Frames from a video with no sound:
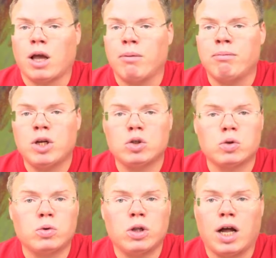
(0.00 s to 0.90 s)
middle
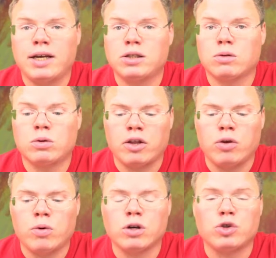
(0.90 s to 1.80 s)
school, high school, and
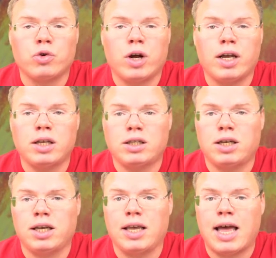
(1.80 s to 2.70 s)
you are trying
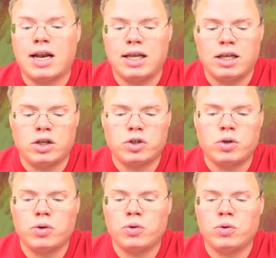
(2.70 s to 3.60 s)
to get
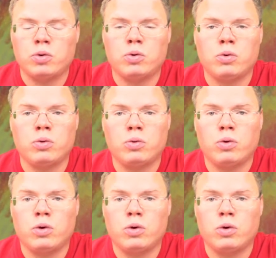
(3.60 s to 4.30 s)
into